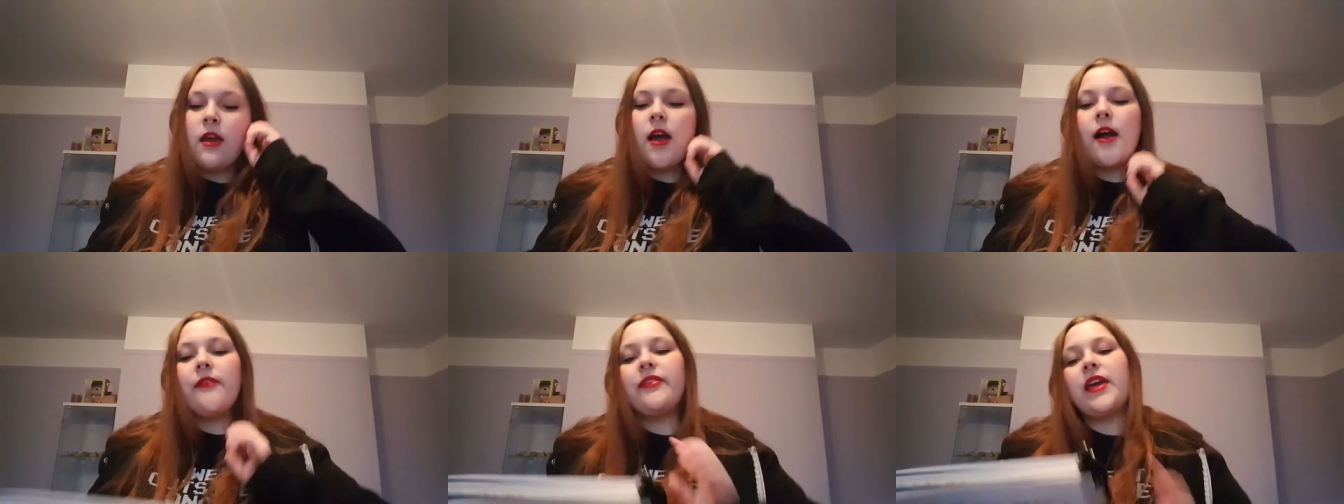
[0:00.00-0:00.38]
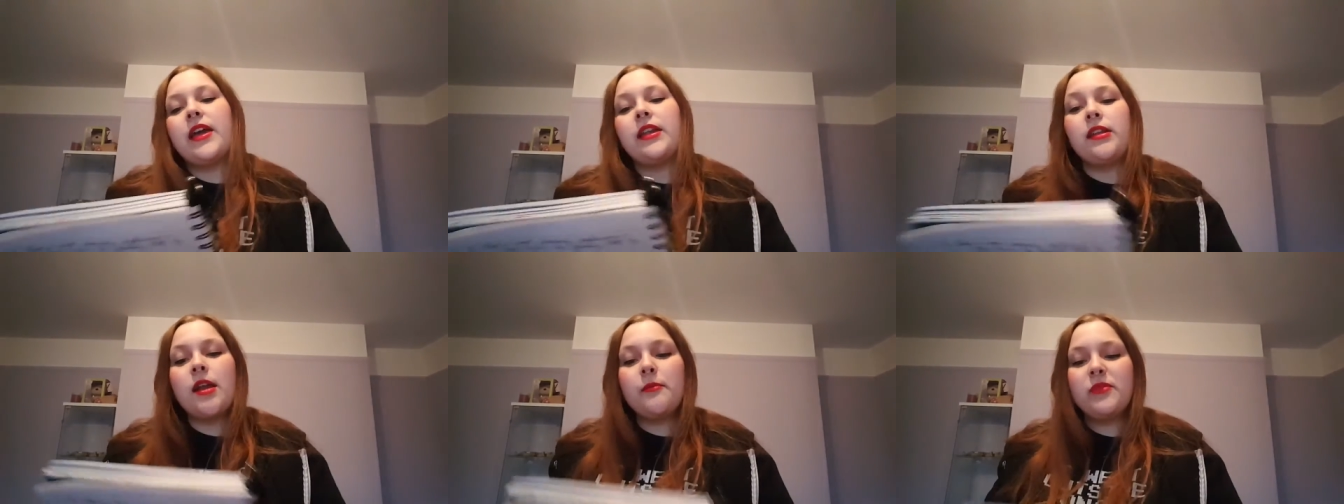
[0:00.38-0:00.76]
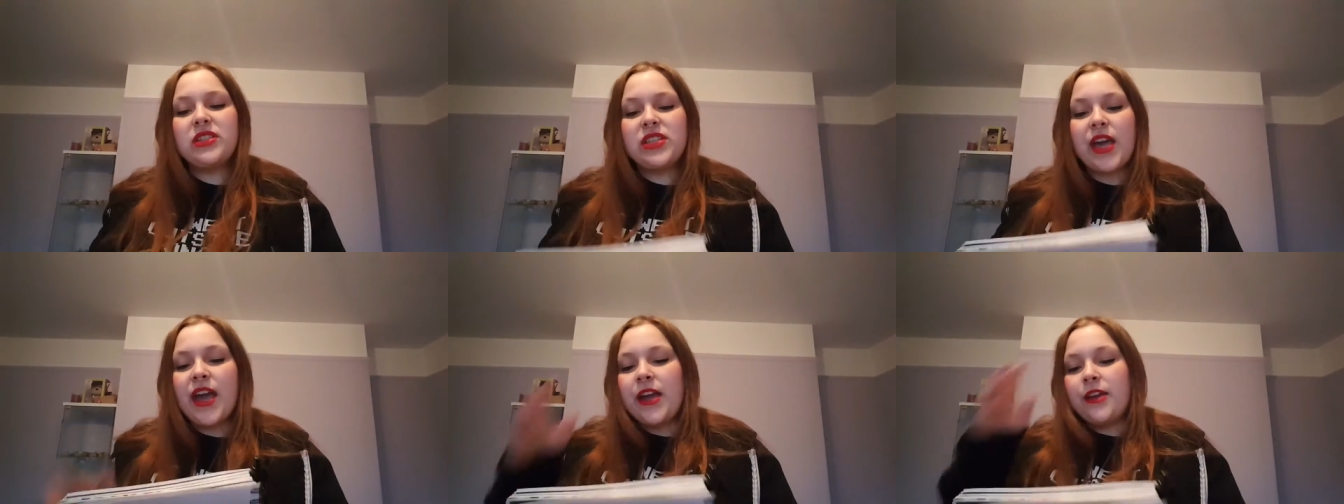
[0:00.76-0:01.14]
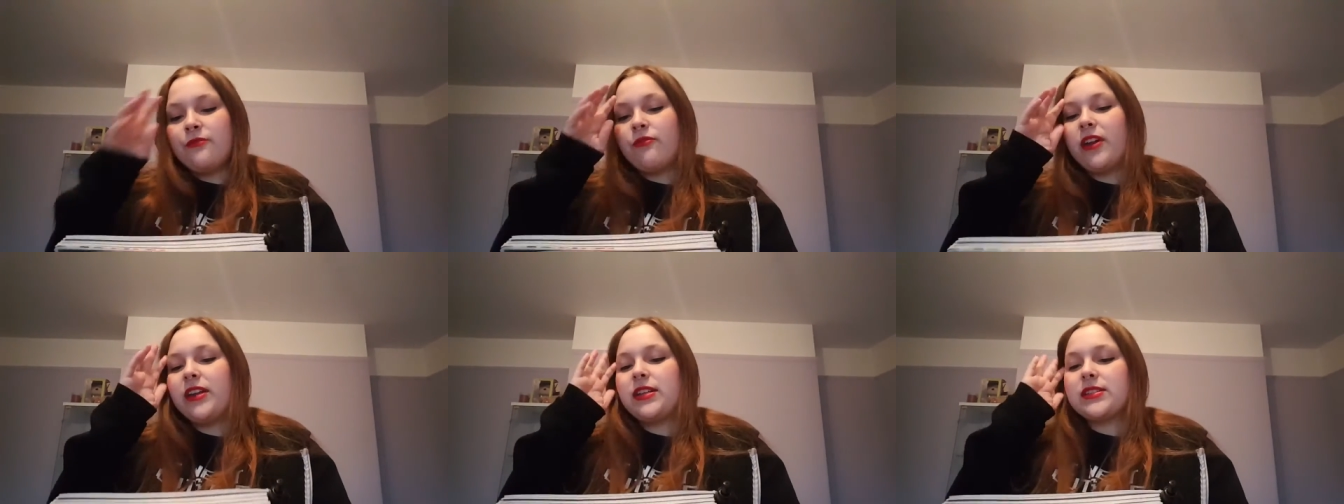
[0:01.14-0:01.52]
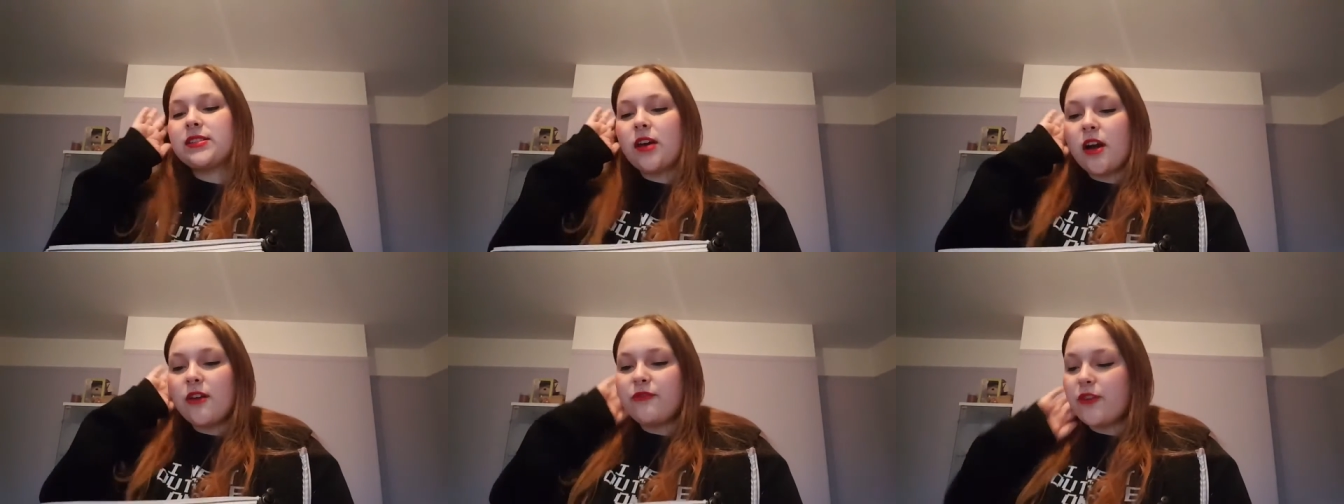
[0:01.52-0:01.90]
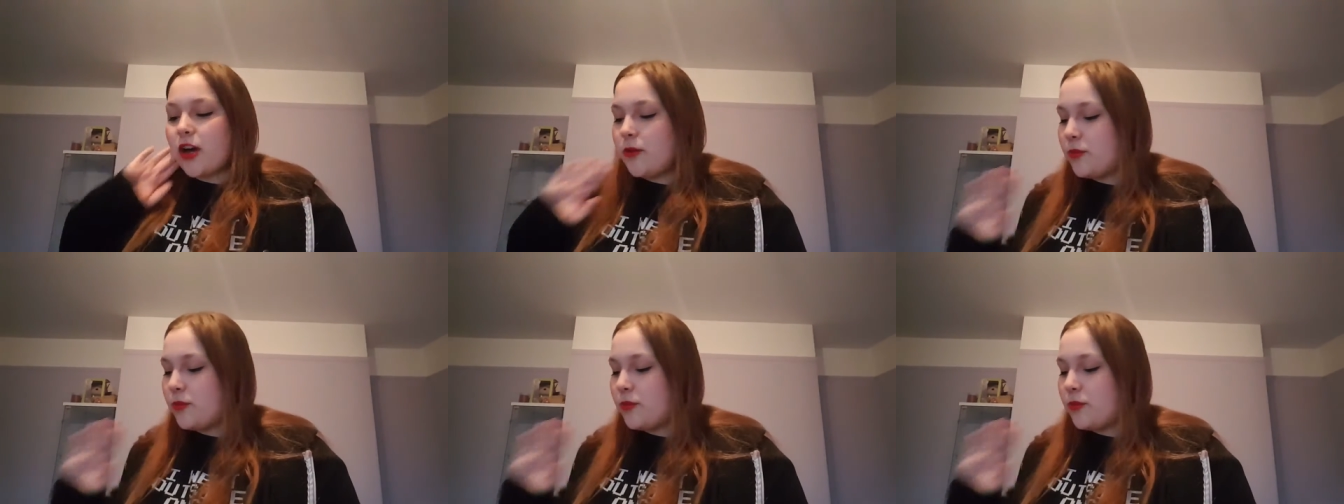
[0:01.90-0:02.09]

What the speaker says: And then number 10, read a sci-fi